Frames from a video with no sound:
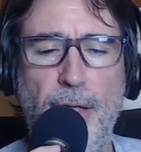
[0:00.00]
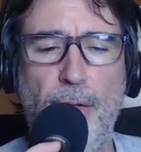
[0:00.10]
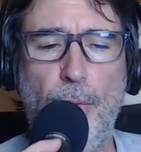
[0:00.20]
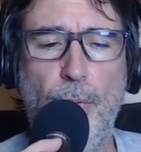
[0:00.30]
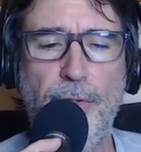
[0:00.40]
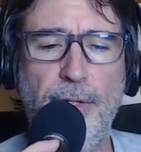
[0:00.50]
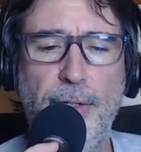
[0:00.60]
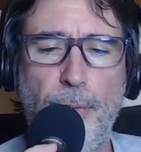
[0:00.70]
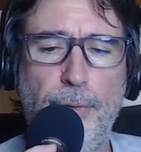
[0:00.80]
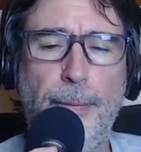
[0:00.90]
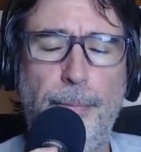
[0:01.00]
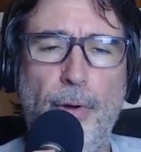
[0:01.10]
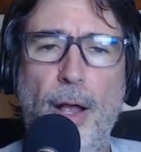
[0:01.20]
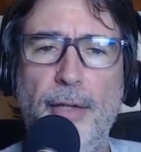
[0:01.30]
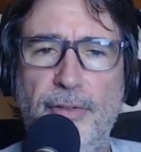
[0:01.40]
we're dealing with a
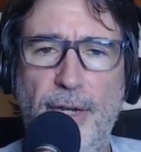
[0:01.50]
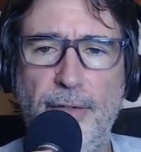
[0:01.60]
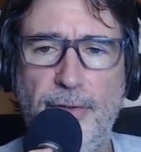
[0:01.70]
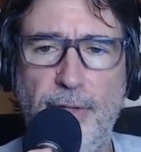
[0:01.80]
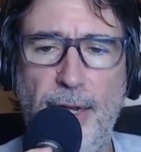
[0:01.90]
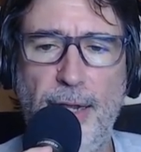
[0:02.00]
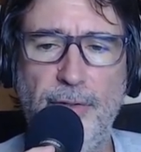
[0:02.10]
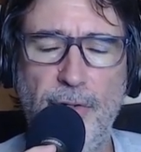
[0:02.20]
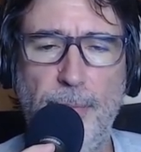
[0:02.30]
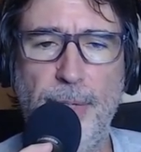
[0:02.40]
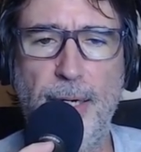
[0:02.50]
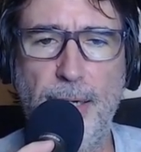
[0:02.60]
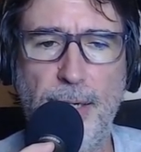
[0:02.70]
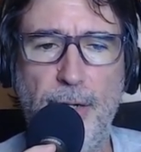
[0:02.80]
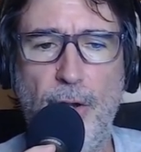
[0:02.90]
process that has no
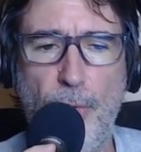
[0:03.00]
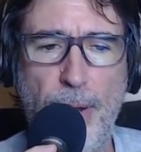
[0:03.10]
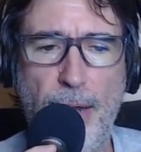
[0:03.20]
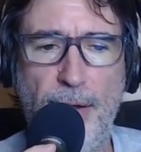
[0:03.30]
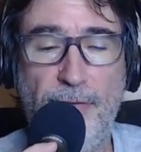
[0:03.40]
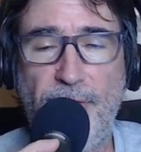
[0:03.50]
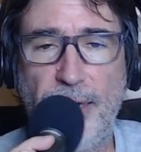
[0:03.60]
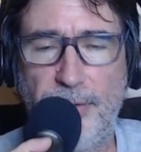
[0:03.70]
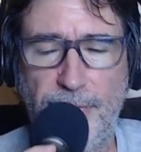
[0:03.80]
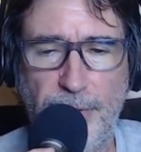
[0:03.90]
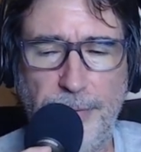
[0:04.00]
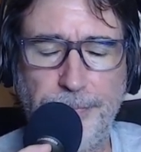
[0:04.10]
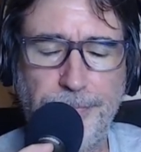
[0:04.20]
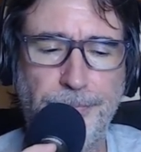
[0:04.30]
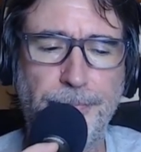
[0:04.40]
beginning and no end effectively.
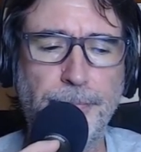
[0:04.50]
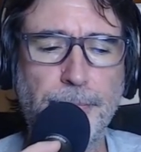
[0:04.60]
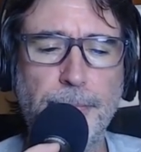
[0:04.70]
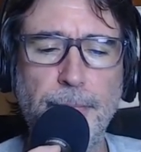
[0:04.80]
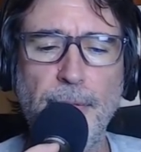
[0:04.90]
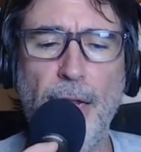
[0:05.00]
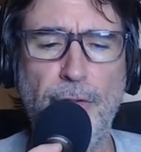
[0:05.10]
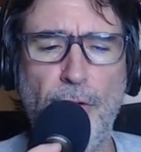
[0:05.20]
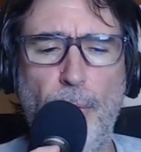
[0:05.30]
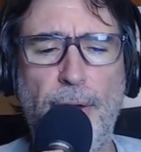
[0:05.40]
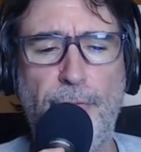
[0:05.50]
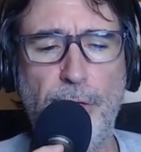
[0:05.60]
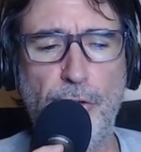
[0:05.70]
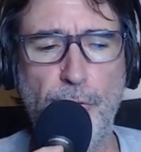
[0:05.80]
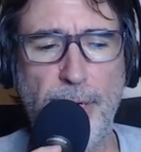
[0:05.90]
And so if
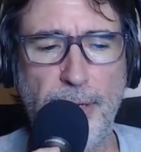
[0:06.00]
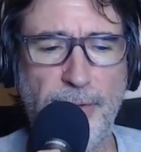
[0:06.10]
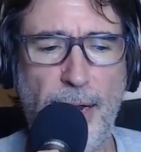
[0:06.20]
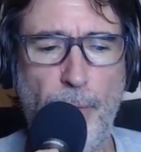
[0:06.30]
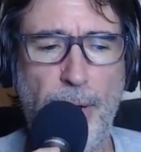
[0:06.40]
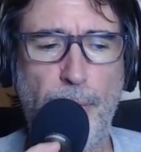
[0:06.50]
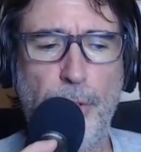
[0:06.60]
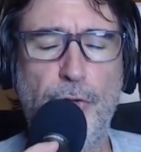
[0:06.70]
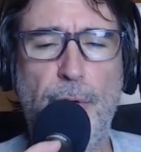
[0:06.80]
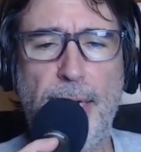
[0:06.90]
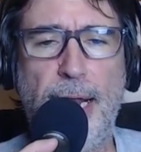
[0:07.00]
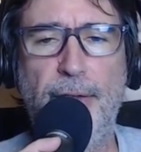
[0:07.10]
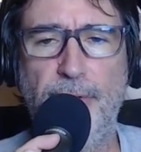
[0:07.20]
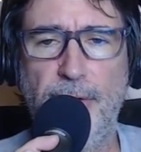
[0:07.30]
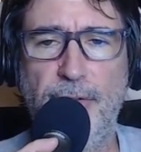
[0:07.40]
we treat it that way, we treat it
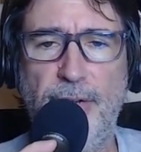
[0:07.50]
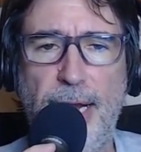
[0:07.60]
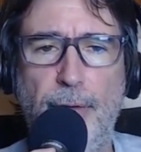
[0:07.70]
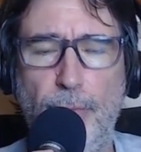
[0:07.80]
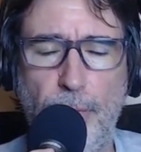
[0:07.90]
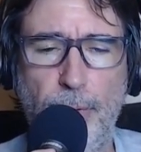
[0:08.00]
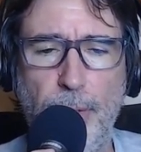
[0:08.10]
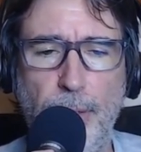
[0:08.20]
as an integral